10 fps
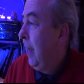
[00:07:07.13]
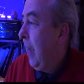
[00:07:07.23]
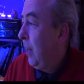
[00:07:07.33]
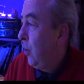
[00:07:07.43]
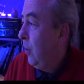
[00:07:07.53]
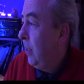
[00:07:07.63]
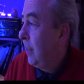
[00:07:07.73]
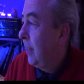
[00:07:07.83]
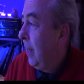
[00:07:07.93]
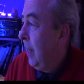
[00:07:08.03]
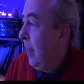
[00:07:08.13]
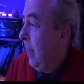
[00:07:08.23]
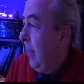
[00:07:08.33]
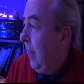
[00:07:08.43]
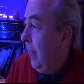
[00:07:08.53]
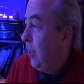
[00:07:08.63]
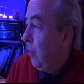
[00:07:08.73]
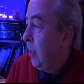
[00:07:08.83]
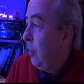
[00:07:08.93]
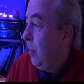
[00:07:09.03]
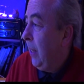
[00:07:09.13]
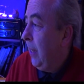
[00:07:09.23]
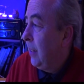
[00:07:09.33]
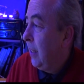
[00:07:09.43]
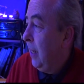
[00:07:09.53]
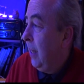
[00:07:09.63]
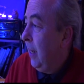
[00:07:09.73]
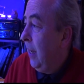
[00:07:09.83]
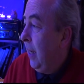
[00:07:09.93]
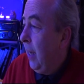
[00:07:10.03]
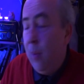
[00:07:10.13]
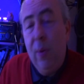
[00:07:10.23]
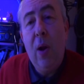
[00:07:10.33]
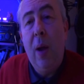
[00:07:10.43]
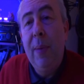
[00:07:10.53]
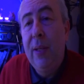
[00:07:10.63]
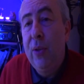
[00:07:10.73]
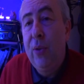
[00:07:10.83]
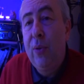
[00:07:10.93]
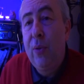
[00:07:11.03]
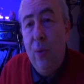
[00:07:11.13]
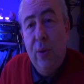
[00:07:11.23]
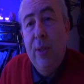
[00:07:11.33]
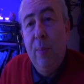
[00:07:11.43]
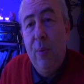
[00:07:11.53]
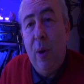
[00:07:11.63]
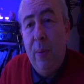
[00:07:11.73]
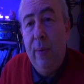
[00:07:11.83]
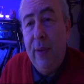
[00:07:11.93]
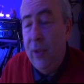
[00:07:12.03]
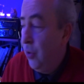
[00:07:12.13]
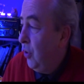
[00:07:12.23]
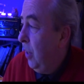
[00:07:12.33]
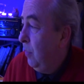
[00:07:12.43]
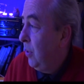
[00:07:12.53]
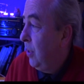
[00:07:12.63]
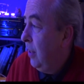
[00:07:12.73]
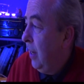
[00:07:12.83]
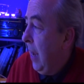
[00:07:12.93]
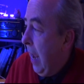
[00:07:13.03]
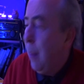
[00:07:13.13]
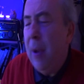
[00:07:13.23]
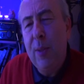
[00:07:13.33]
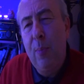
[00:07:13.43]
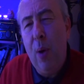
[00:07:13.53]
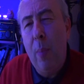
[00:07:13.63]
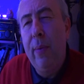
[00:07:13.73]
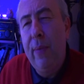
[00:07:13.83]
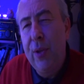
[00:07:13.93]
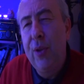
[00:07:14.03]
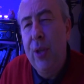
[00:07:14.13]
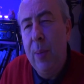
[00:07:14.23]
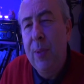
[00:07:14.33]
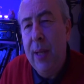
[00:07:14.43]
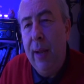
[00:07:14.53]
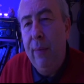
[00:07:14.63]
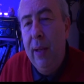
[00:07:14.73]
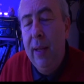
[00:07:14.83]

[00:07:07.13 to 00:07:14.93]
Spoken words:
And Chris, his recipe is, he would like me to cook some proper fish and chips. How about some proper fish and chips, Dave?